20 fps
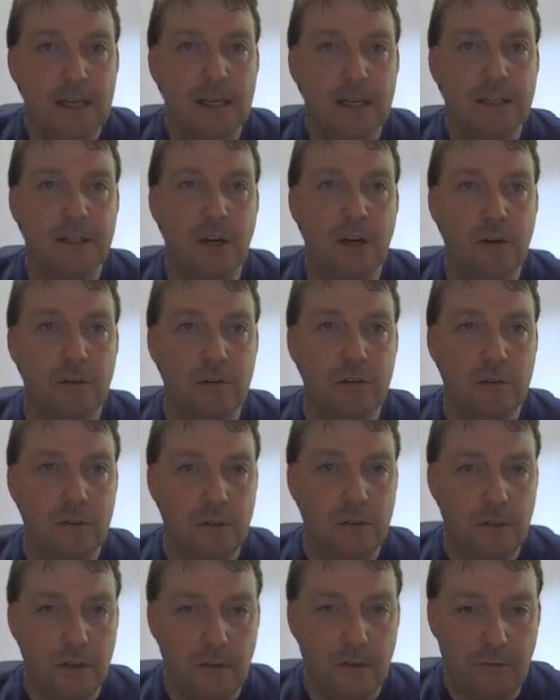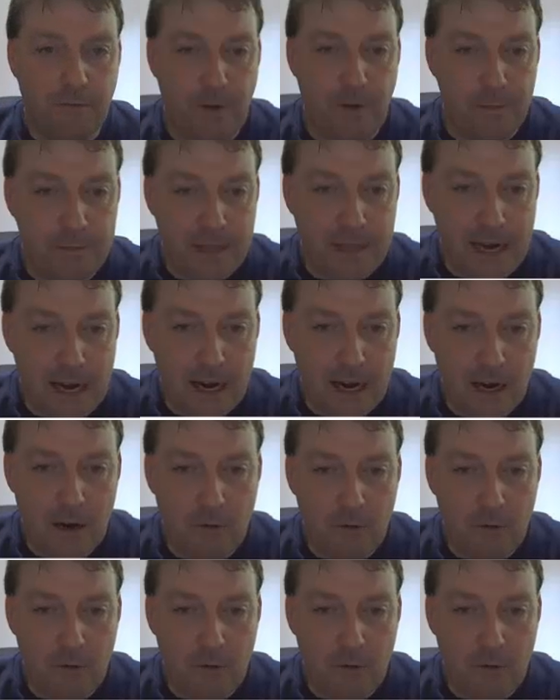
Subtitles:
So from there,